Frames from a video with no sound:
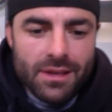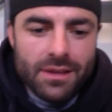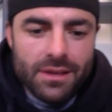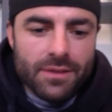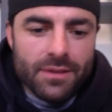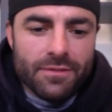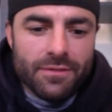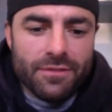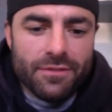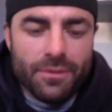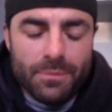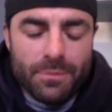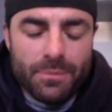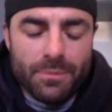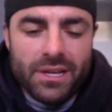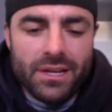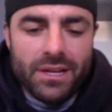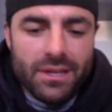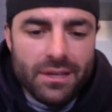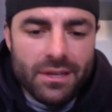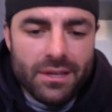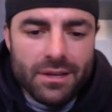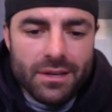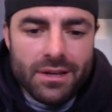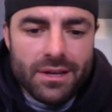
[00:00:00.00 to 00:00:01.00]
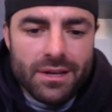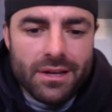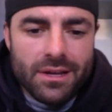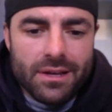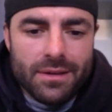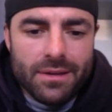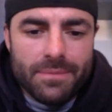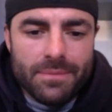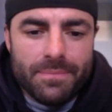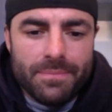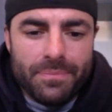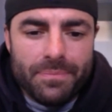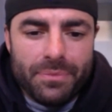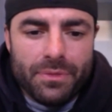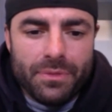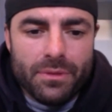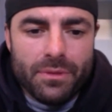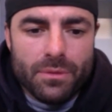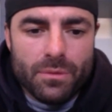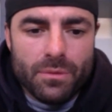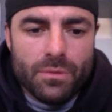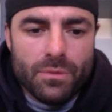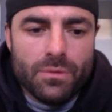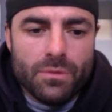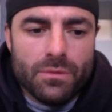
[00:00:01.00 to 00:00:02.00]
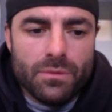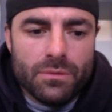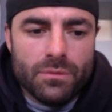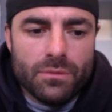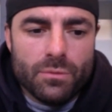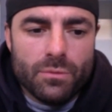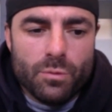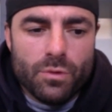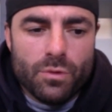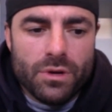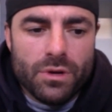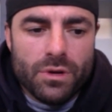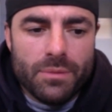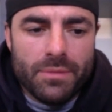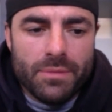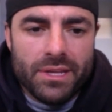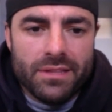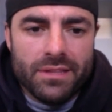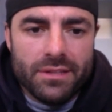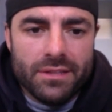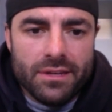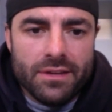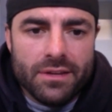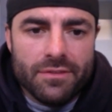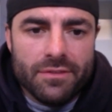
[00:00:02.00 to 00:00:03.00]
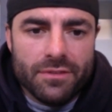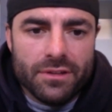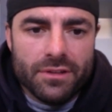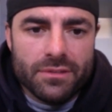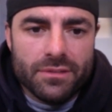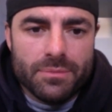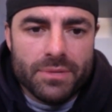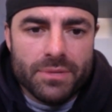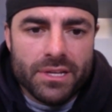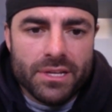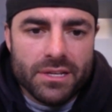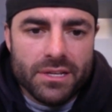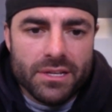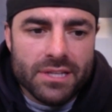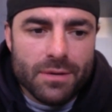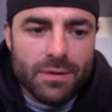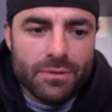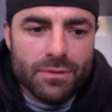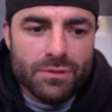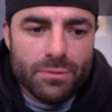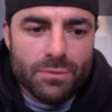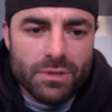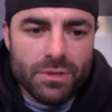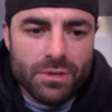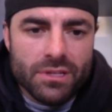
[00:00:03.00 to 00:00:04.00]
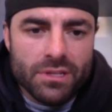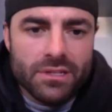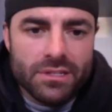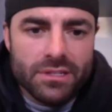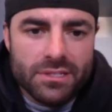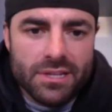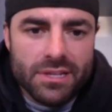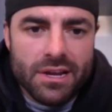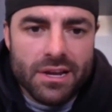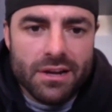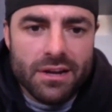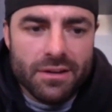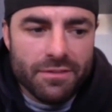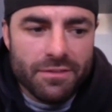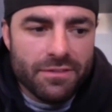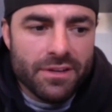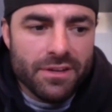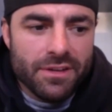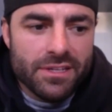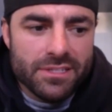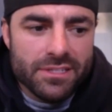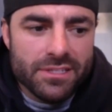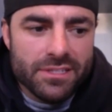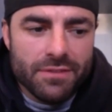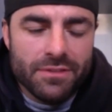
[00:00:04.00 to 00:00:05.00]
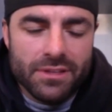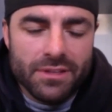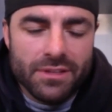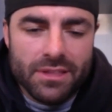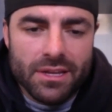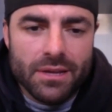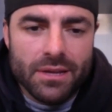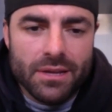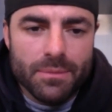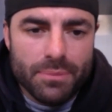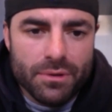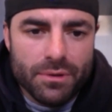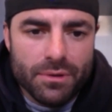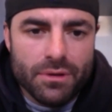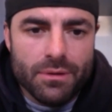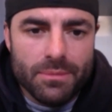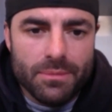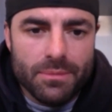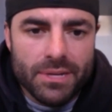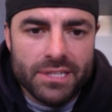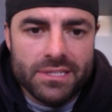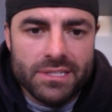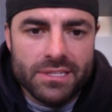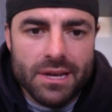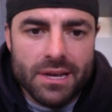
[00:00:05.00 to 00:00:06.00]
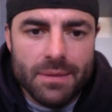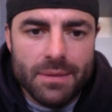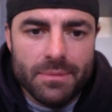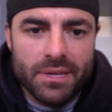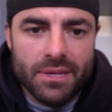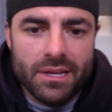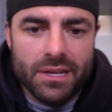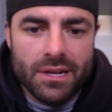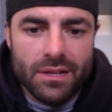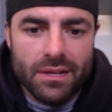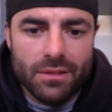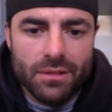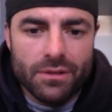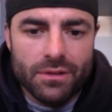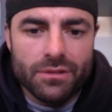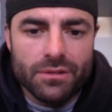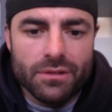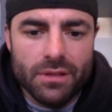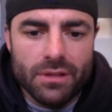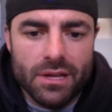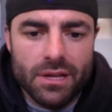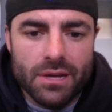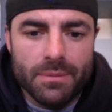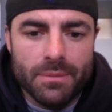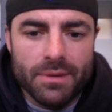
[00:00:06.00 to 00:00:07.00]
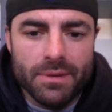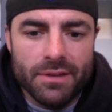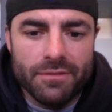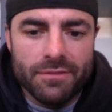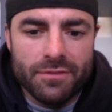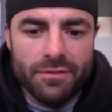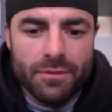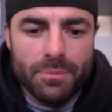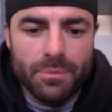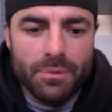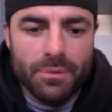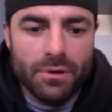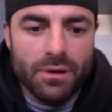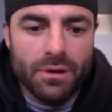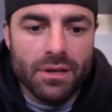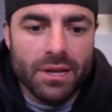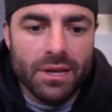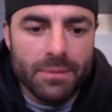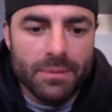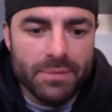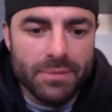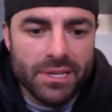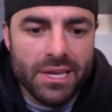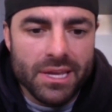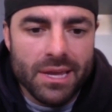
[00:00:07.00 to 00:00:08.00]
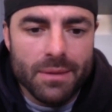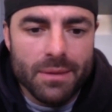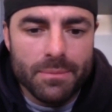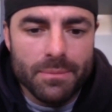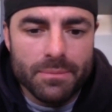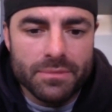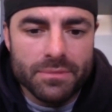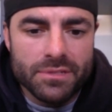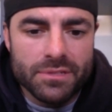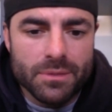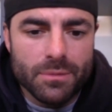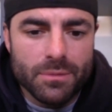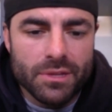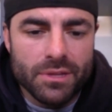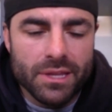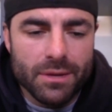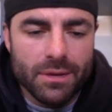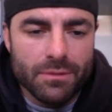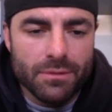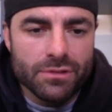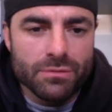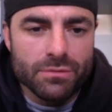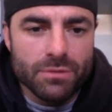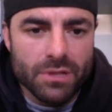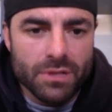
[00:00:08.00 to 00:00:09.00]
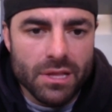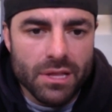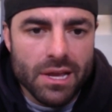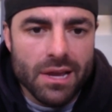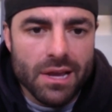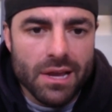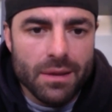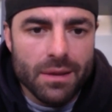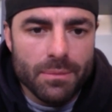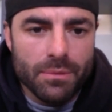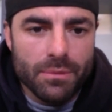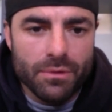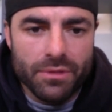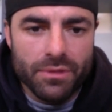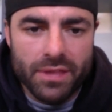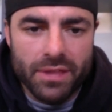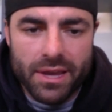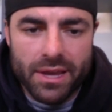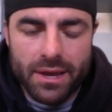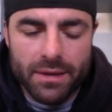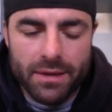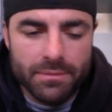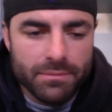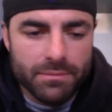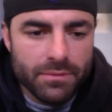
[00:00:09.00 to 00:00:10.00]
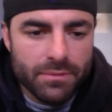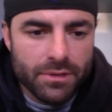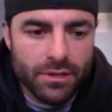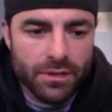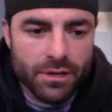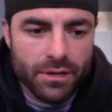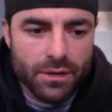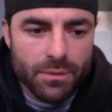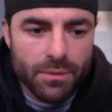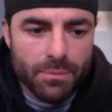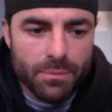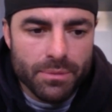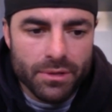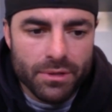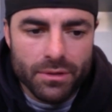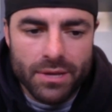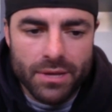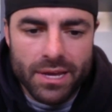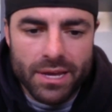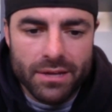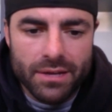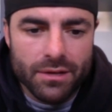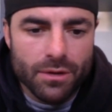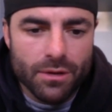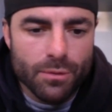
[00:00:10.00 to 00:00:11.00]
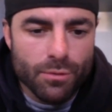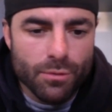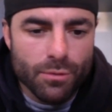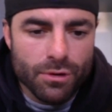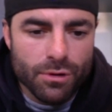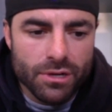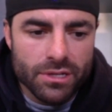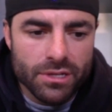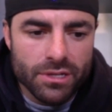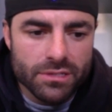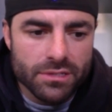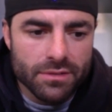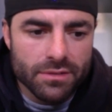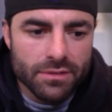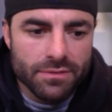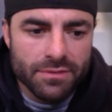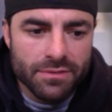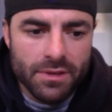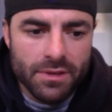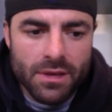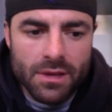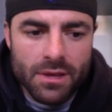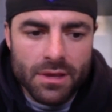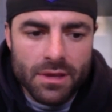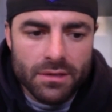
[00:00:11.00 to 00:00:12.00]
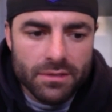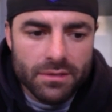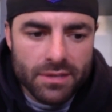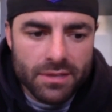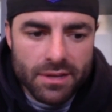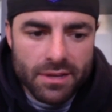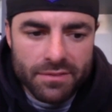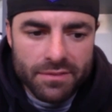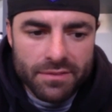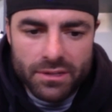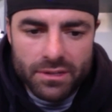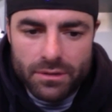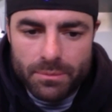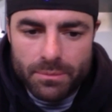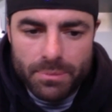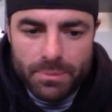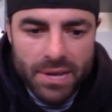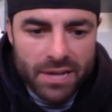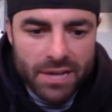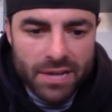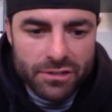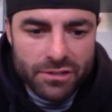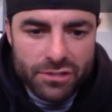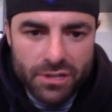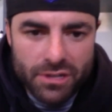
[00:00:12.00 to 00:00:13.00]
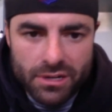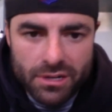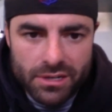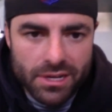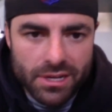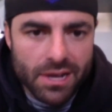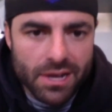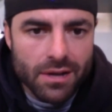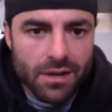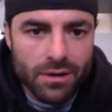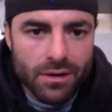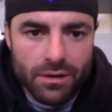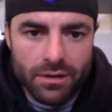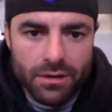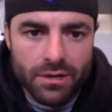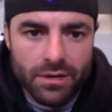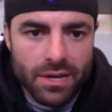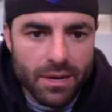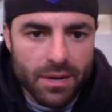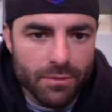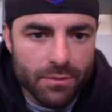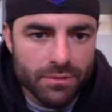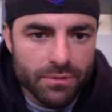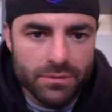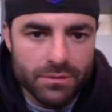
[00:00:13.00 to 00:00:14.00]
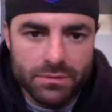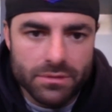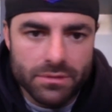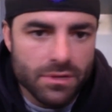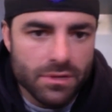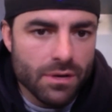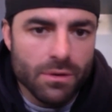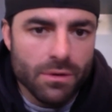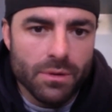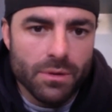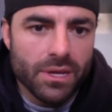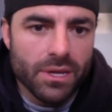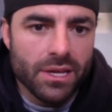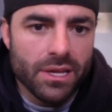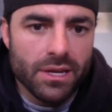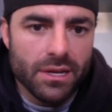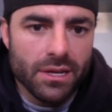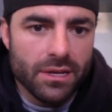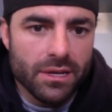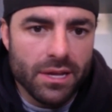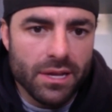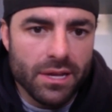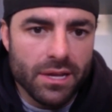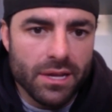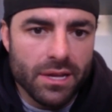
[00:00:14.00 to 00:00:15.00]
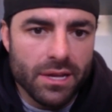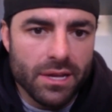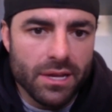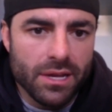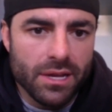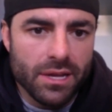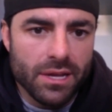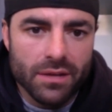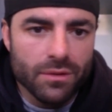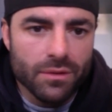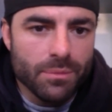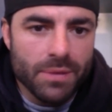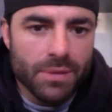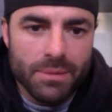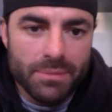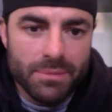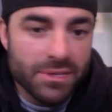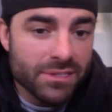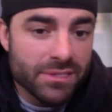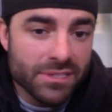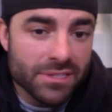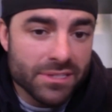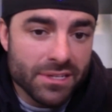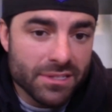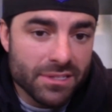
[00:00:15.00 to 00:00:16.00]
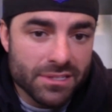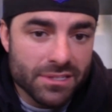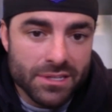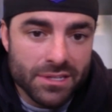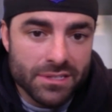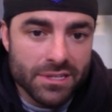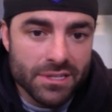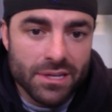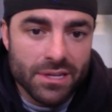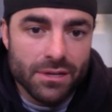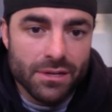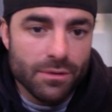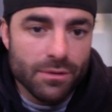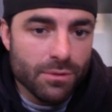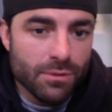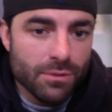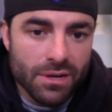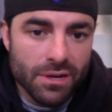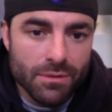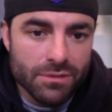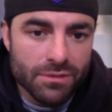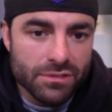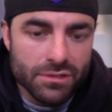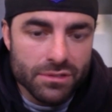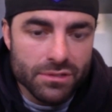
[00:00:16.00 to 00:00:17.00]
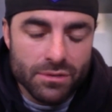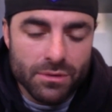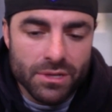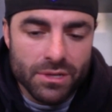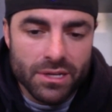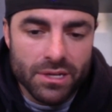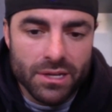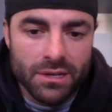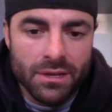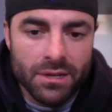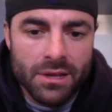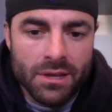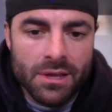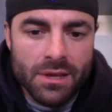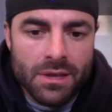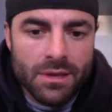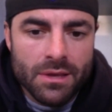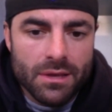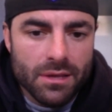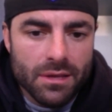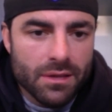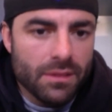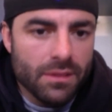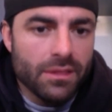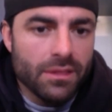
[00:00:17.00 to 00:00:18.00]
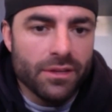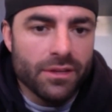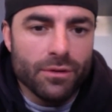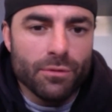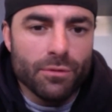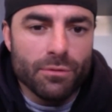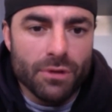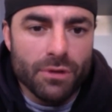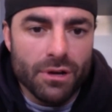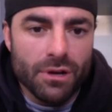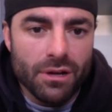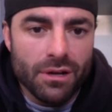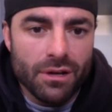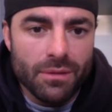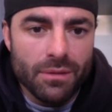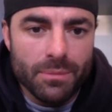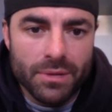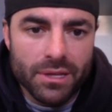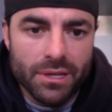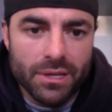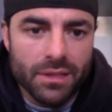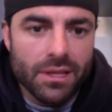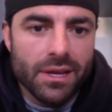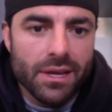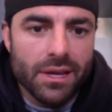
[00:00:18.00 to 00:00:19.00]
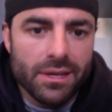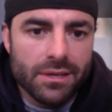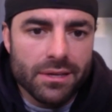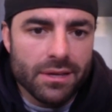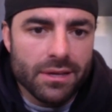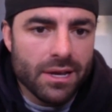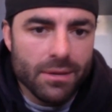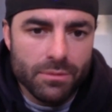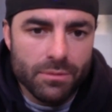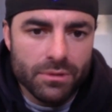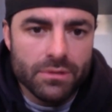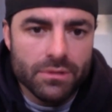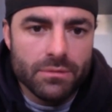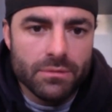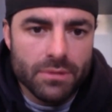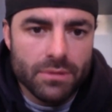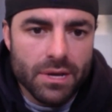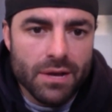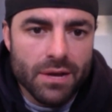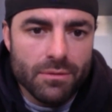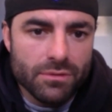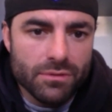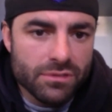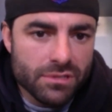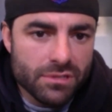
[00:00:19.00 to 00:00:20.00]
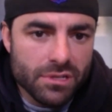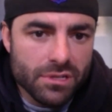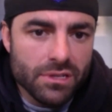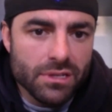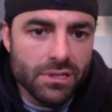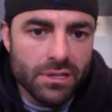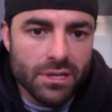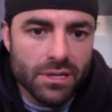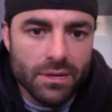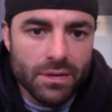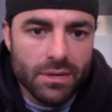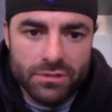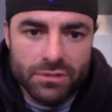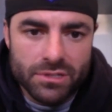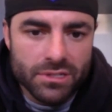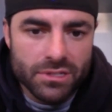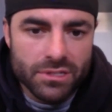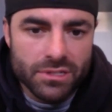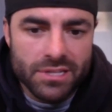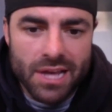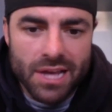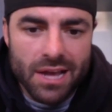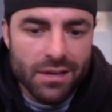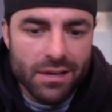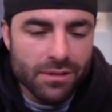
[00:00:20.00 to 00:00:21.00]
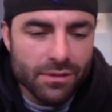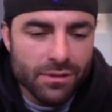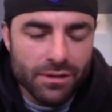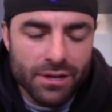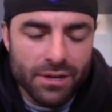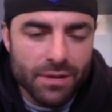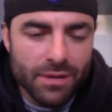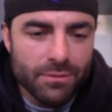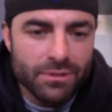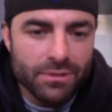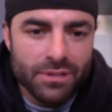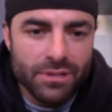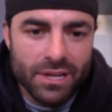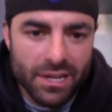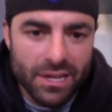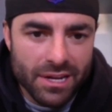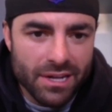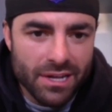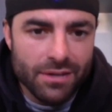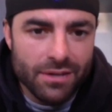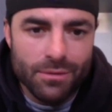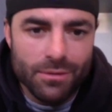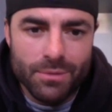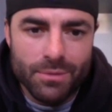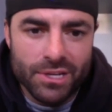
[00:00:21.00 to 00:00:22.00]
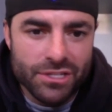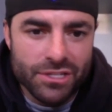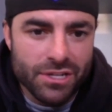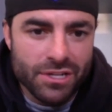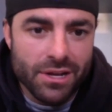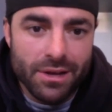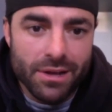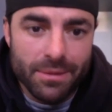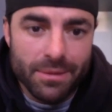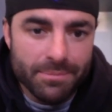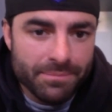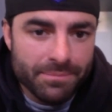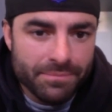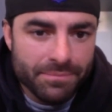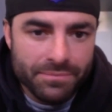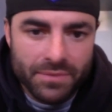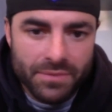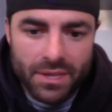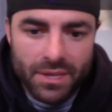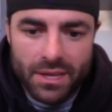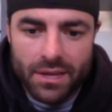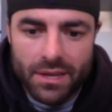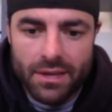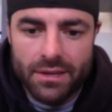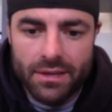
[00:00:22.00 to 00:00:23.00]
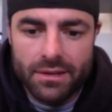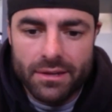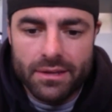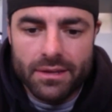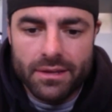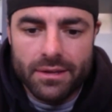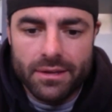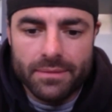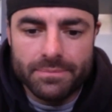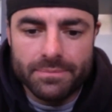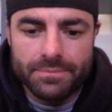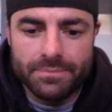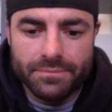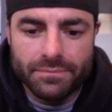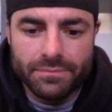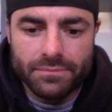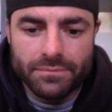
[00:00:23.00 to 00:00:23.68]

for me uh, what made the difference because I was willing to sacrifice everything and put all my time in. I learned a lot about football. I became someone that was reliable. That you know, Bill had no worries if Devin or Pat Chung got hurt, I would go in and handle handle my business because I knew what I was doing and a little raw, but like I would, I was good. I was a good tackler, I and I knew my job. And um,